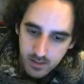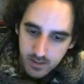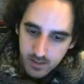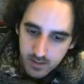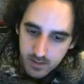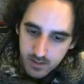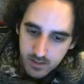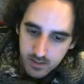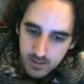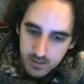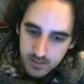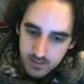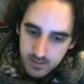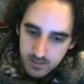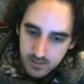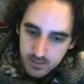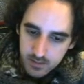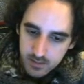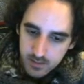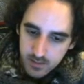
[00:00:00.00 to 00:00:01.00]

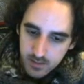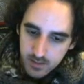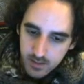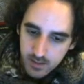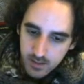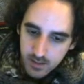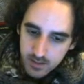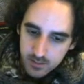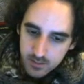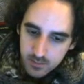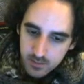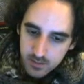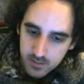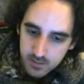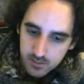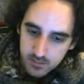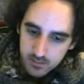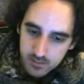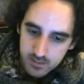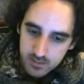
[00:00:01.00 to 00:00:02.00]
and actually
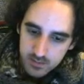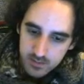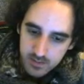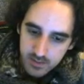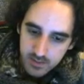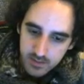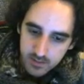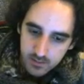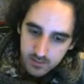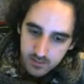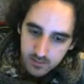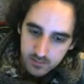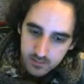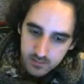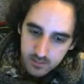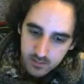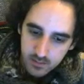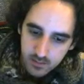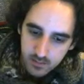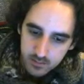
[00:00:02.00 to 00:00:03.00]
using that
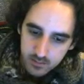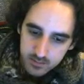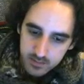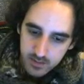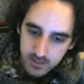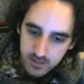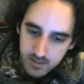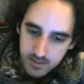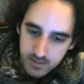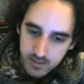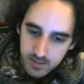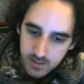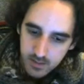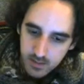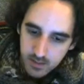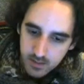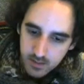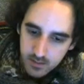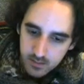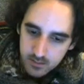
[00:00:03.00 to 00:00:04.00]
on the color again,
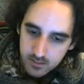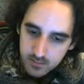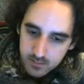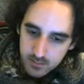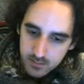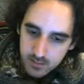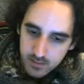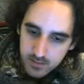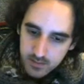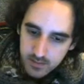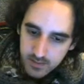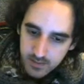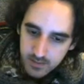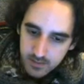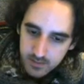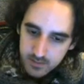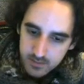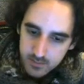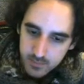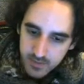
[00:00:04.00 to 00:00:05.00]
so that the
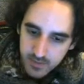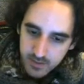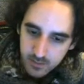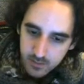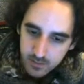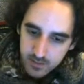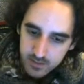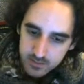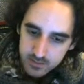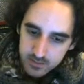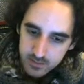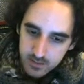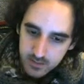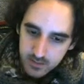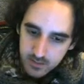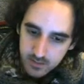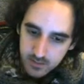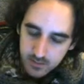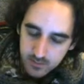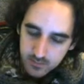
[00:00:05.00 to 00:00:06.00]
specular
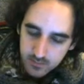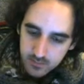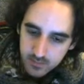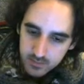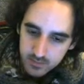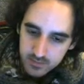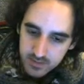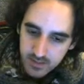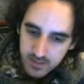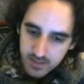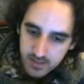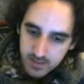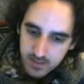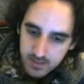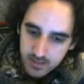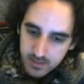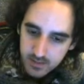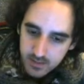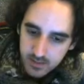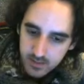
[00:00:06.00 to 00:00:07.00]
for that
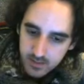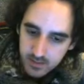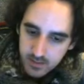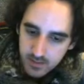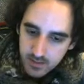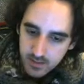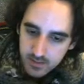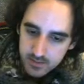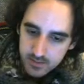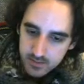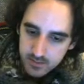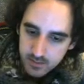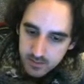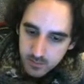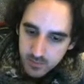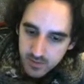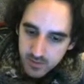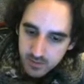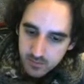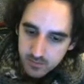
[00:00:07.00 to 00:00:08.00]
has a
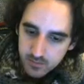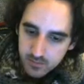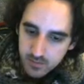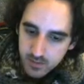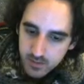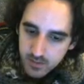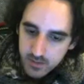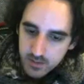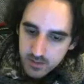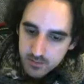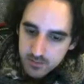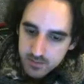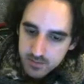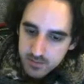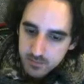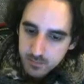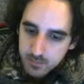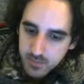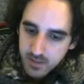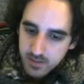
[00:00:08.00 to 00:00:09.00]
little bit of
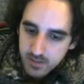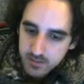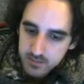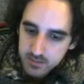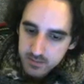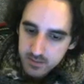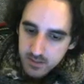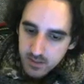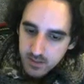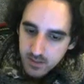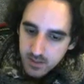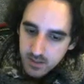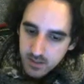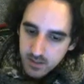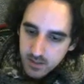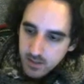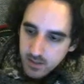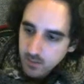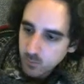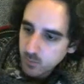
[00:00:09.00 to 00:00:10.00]
interesting pattern.
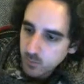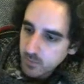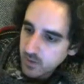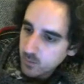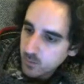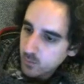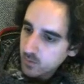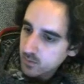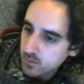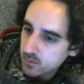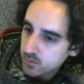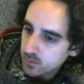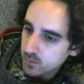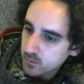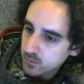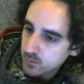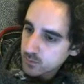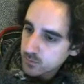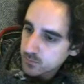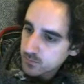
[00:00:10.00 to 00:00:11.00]
And we might want
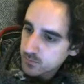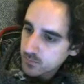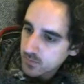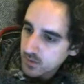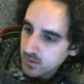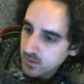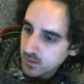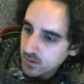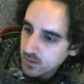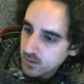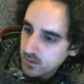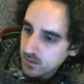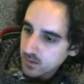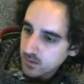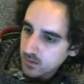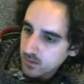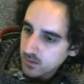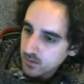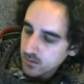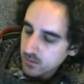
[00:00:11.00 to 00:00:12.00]
to
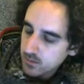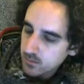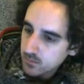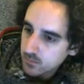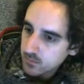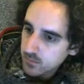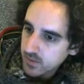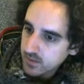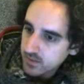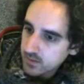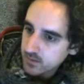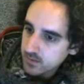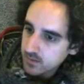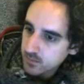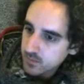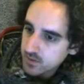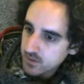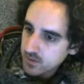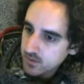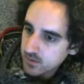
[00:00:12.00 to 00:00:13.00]
make this
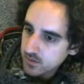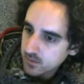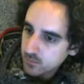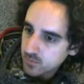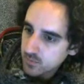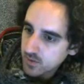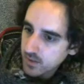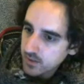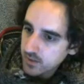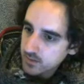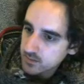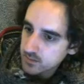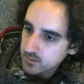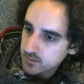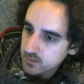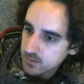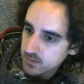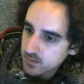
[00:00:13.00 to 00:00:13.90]
image a little brighter